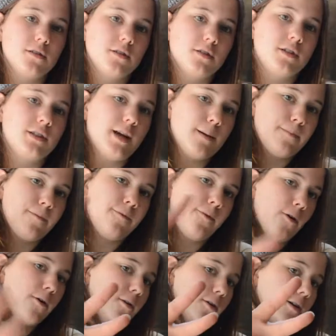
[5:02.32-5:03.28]
Step
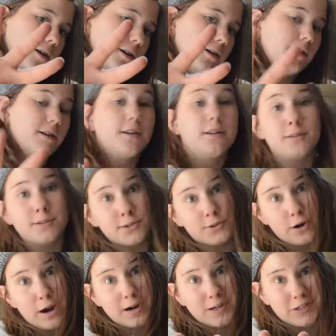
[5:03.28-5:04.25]
4,
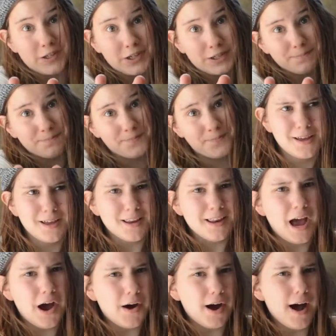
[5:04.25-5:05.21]
structure.
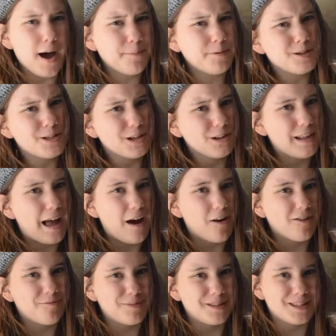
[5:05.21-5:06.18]
Now, up until
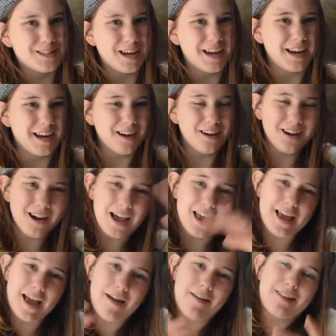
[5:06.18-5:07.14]
now I've been saying, oh
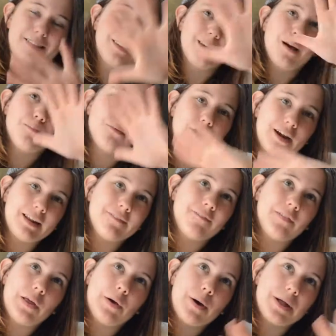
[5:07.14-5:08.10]
yeah, it's all pretty
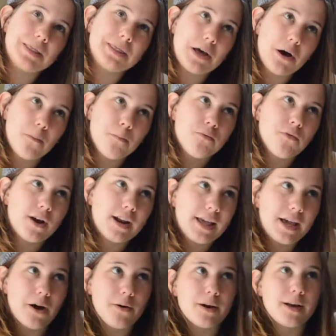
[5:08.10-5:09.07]
fluid, it's all
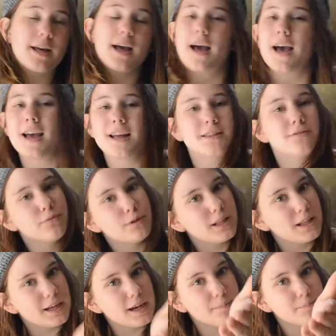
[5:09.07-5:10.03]
pretty okay, it's
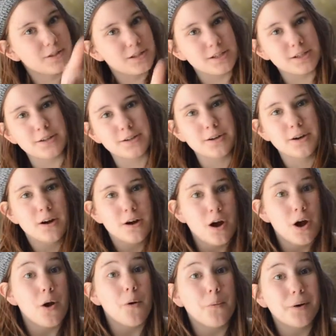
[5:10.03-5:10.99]
really up to you,
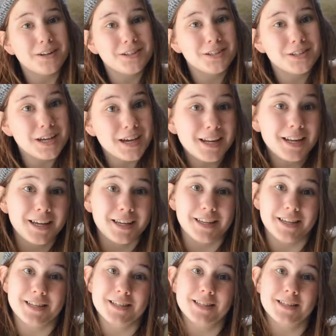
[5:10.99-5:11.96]
which it
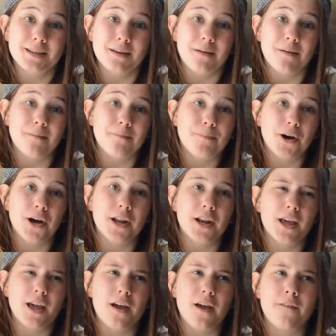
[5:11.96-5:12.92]
is,
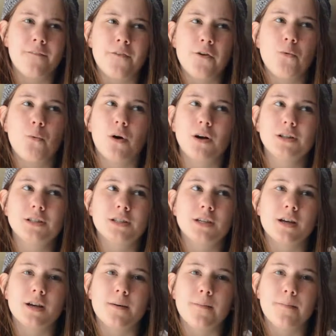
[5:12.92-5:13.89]
but if you want
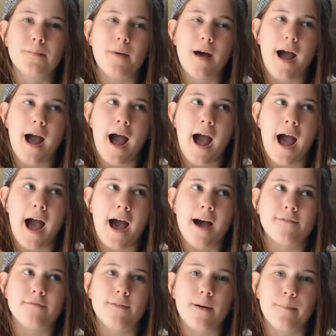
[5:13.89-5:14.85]
to
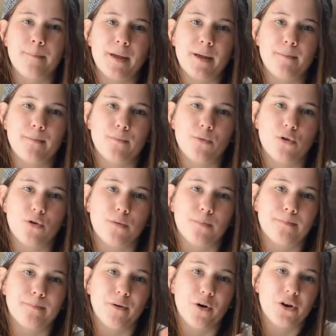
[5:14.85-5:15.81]
have a bit more
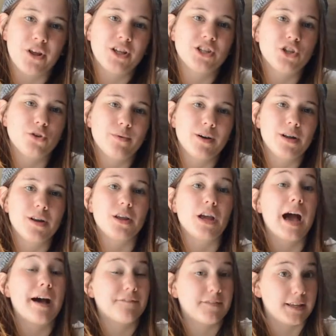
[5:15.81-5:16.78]
body to it,
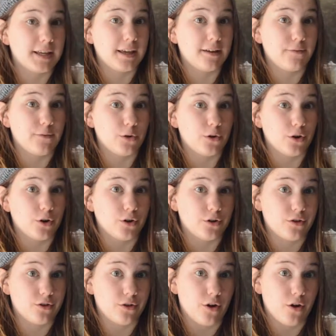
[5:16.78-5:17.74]
you have to give
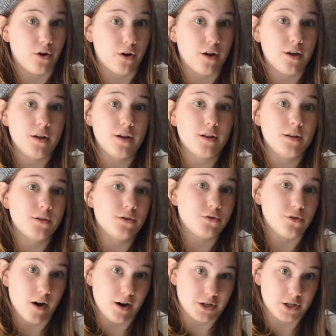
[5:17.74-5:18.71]
your song
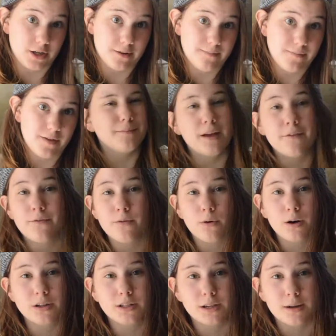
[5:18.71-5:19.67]
structure. If you
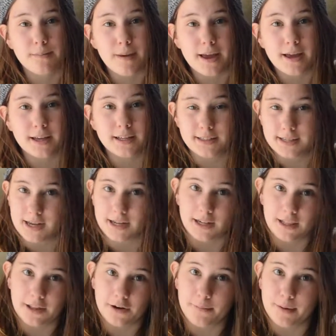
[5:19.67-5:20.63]
want to make it sound
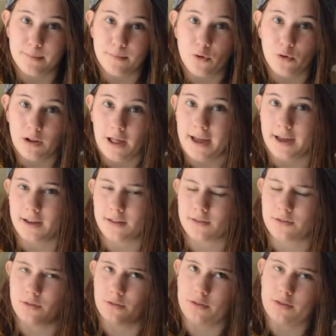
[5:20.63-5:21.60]
a little bit more like
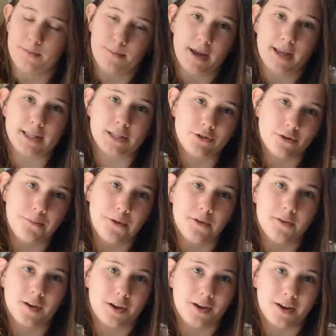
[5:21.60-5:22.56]
sort of the mainstream
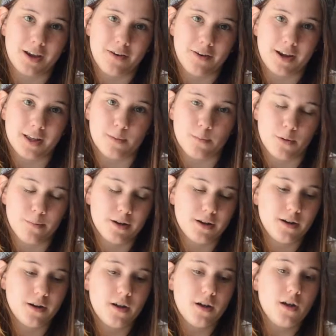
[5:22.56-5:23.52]
music you're hearing at the moment,